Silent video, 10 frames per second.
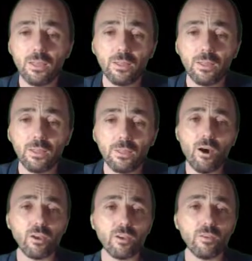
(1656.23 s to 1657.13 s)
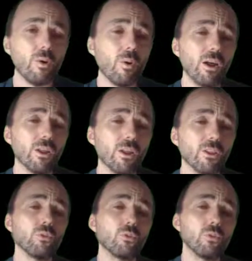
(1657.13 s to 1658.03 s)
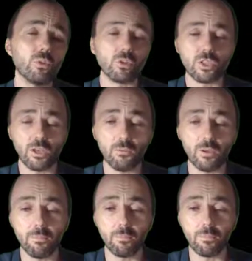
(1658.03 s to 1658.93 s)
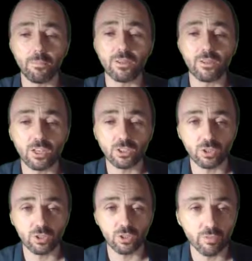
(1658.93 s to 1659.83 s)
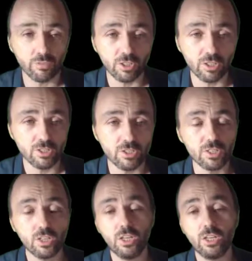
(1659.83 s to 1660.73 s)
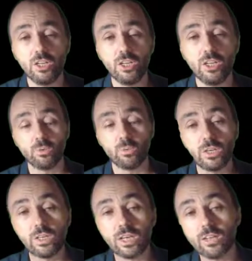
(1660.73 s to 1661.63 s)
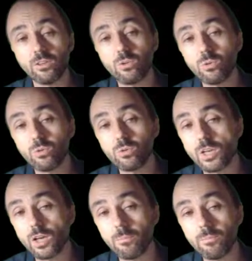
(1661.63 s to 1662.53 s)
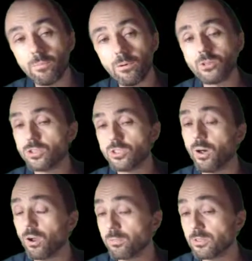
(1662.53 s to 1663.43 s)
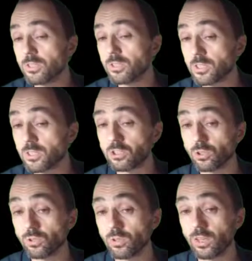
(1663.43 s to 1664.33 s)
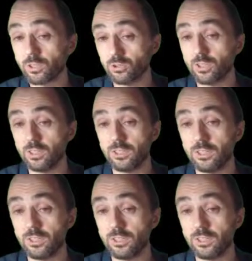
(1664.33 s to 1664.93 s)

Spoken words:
Now, if we want to do some implementation of this, we can do some small optimization, actually.